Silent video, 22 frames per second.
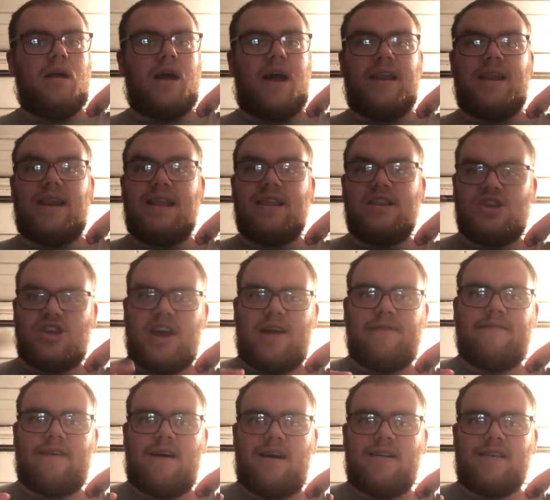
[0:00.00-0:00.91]
And then
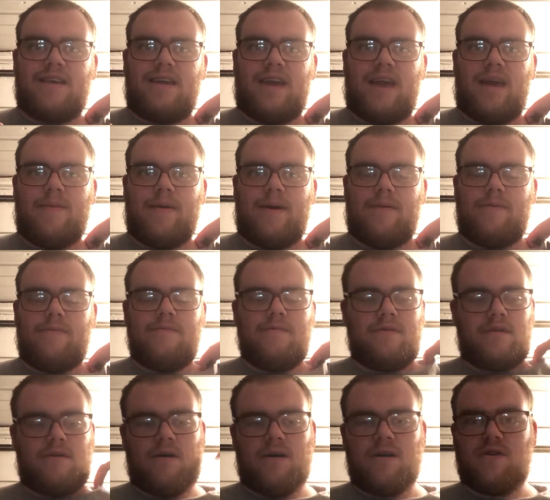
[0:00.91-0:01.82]
Jeff Hardy came out.
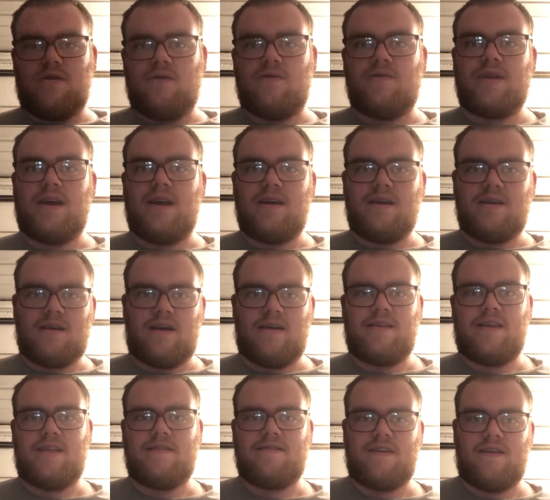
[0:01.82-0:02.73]
So I called it. I
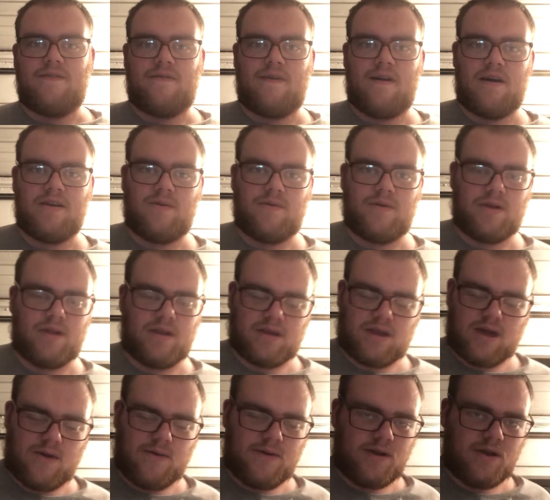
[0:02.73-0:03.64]
said Jeff Hardy were going
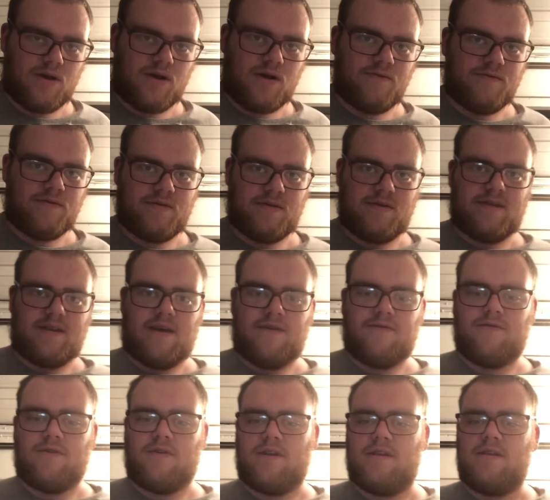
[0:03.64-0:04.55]
to go and not
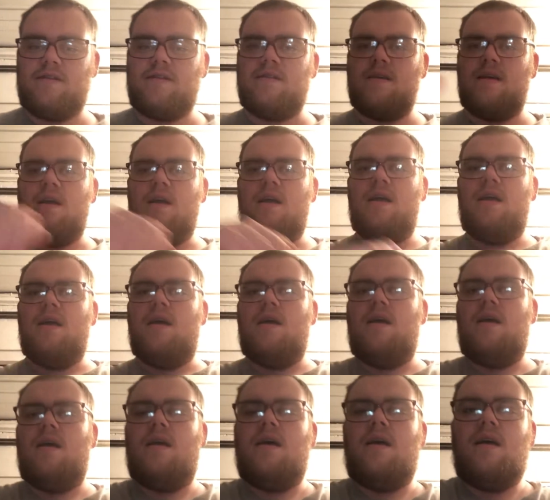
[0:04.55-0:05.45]
Seth Rollins.
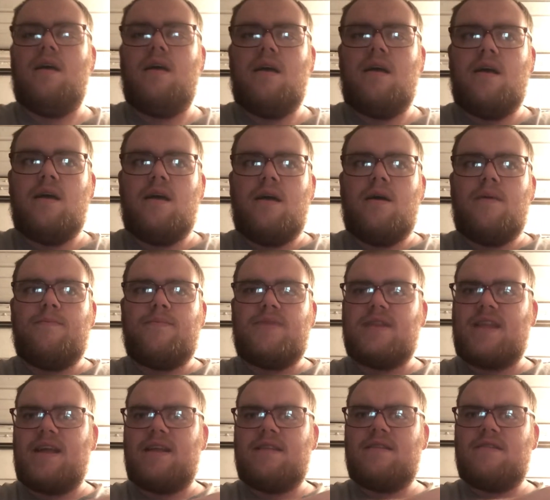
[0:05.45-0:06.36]

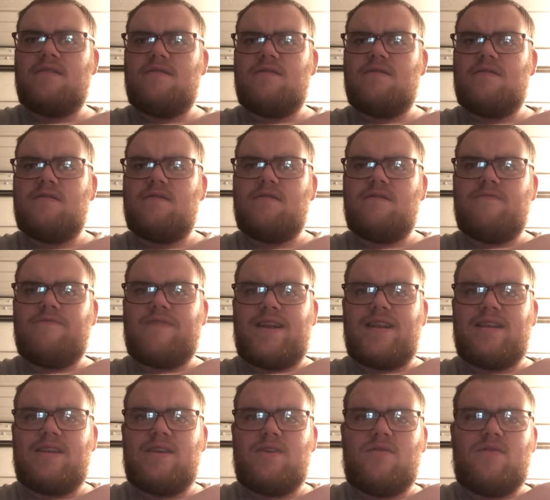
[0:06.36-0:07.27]
But then
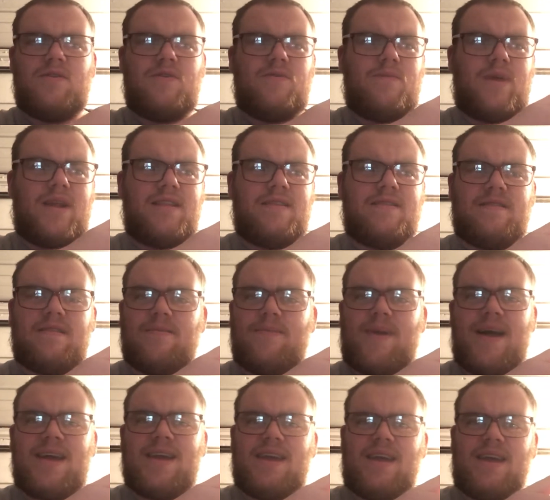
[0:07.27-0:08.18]
Randy Orton went to the
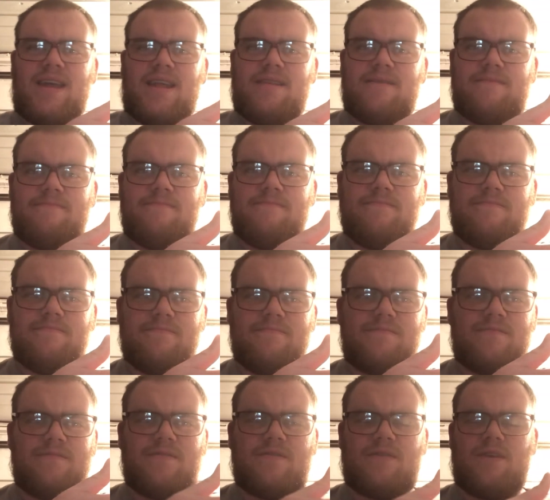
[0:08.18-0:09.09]
back again.
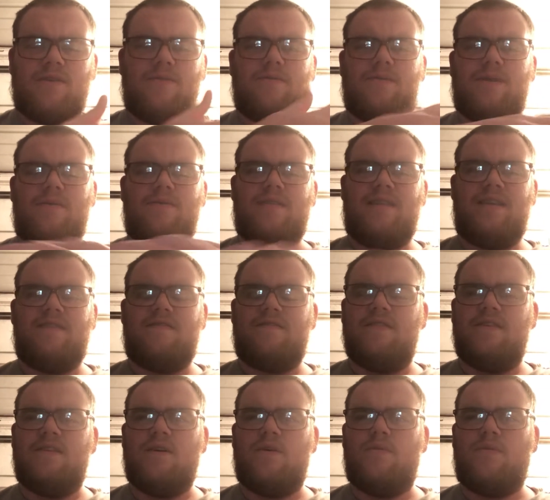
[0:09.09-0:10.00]
So there was
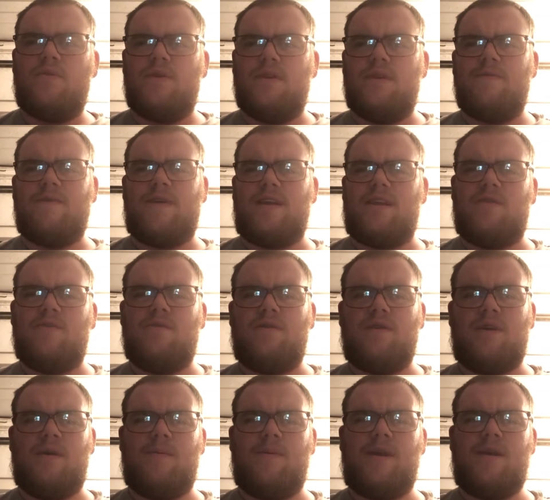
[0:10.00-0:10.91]
literally no point in Randy
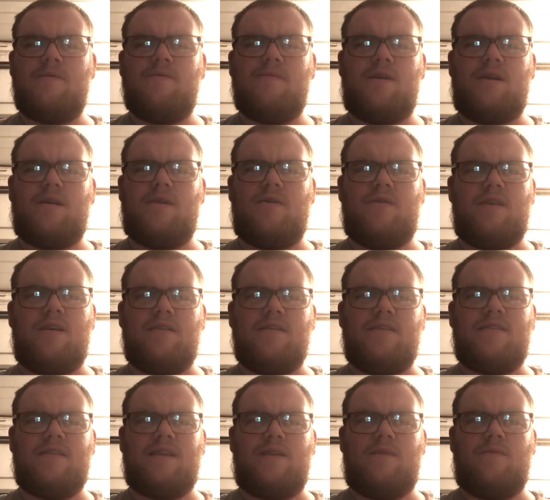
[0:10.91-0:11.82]
Orton coming out. I don't
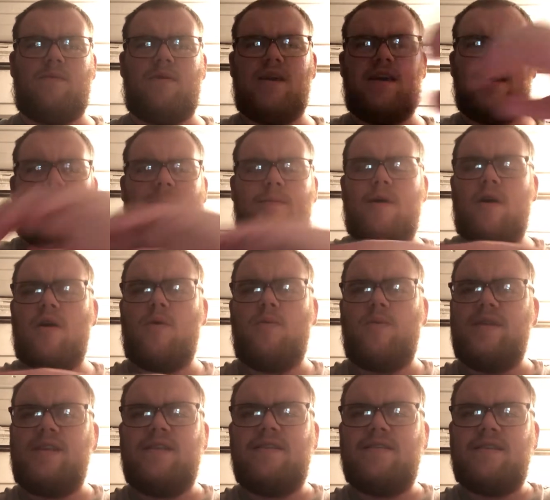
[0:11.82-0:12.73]
understand why he came out.
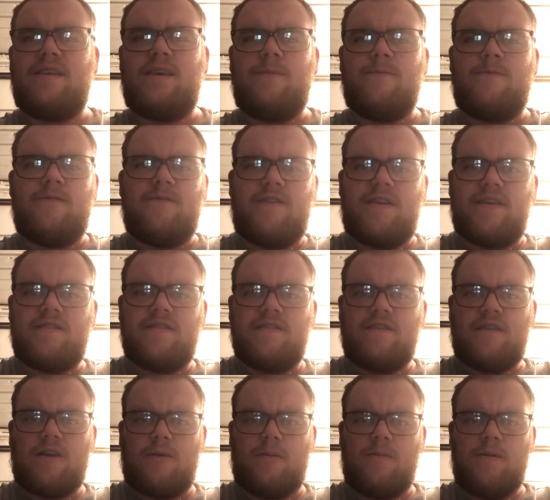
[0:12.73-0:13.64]
And we didn't see him for the rest
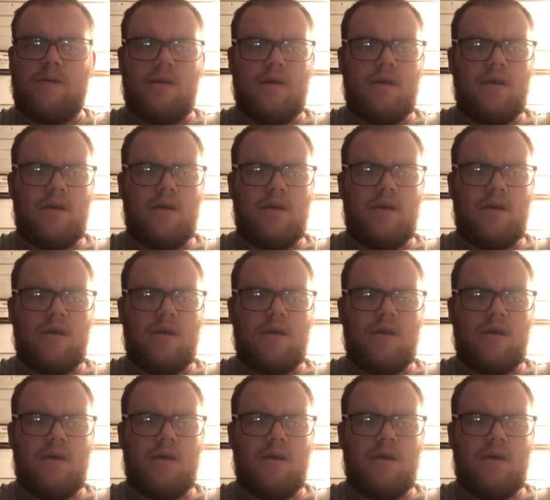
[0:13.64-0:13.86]
of the show.